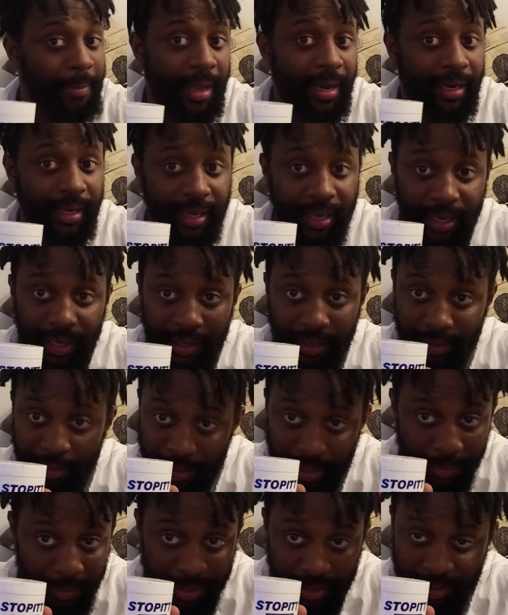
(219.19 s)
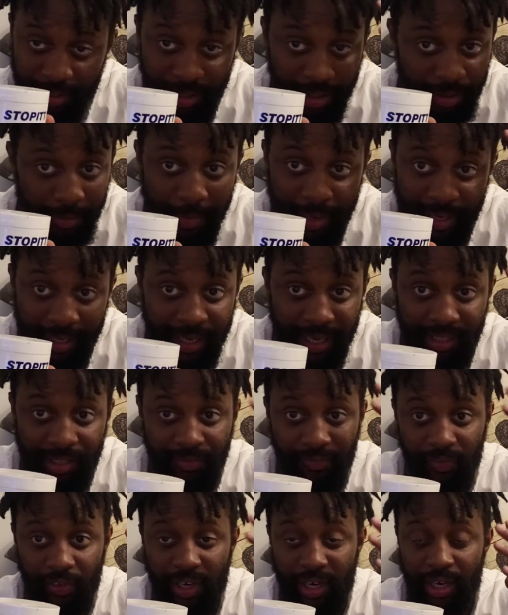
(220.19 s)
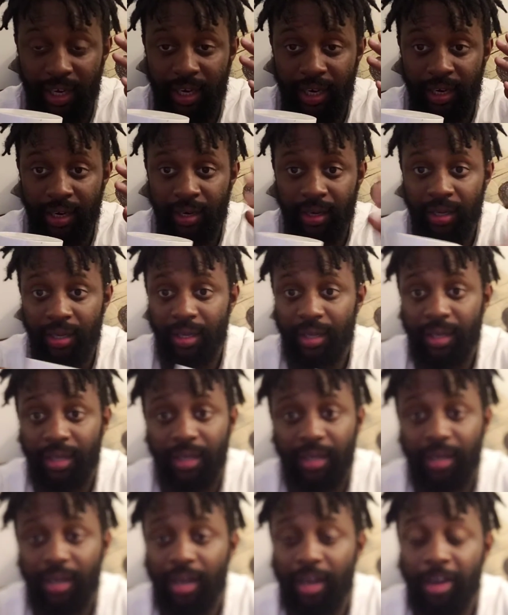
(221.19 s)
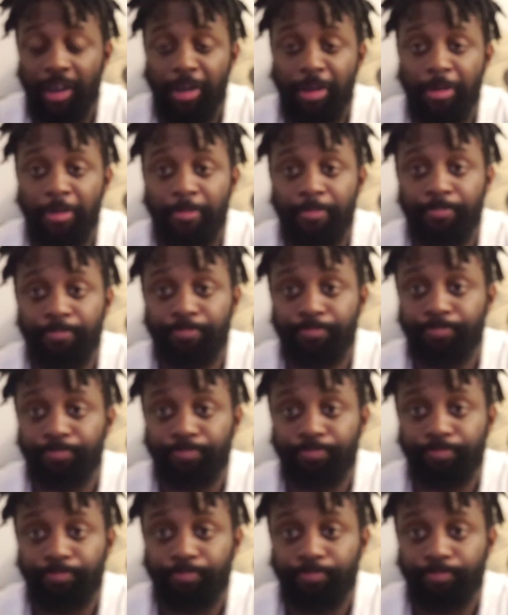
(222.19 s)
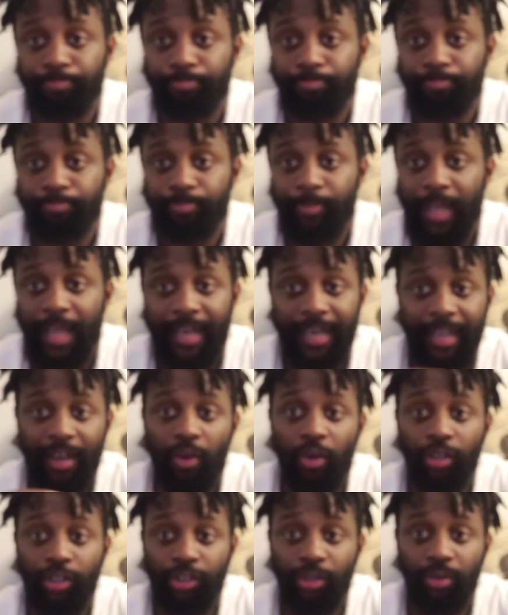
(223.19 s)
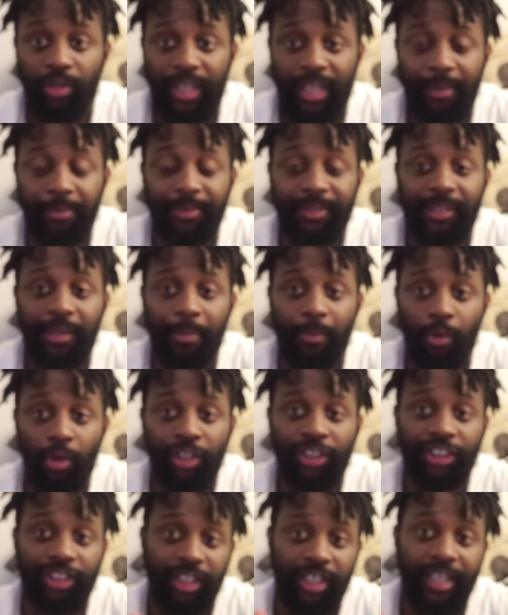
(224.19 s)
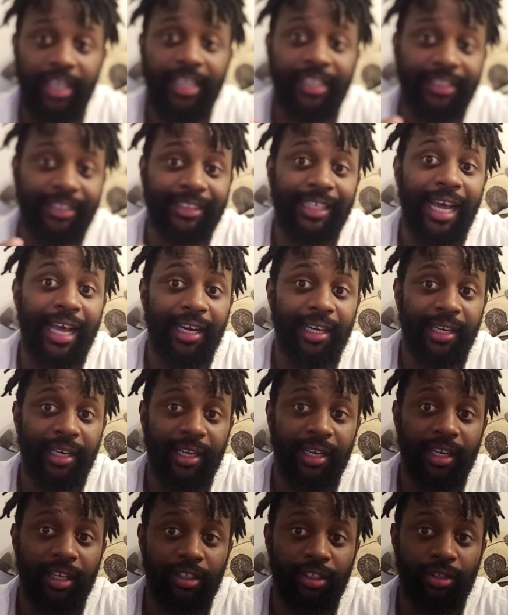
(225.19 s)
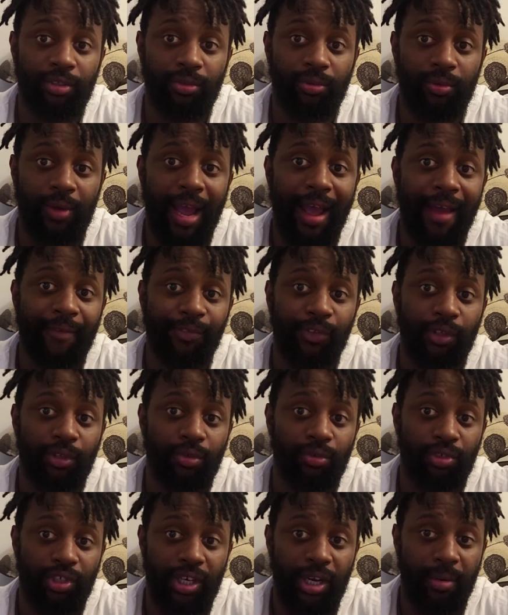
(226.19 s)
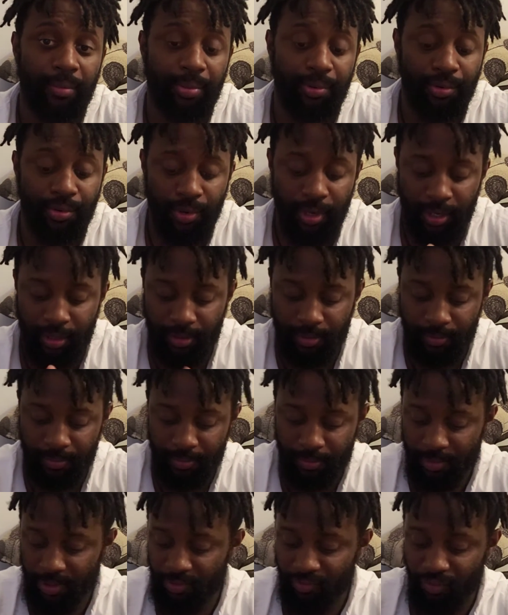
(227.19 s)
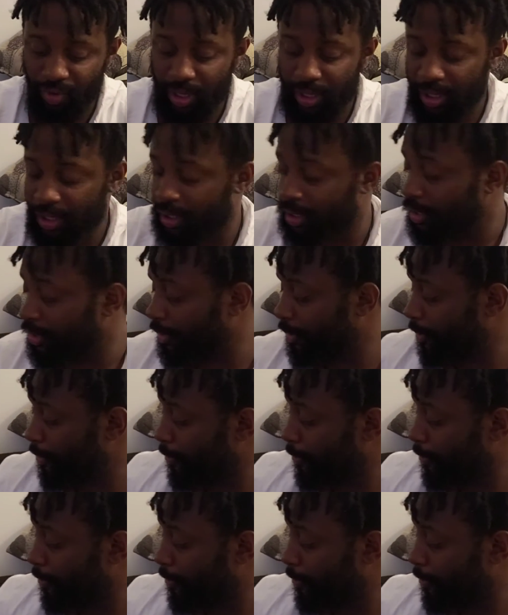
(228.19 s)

It is good medication for your hair, and it also keeps the moisture inside of your hair too after you shampoo it. It's really good.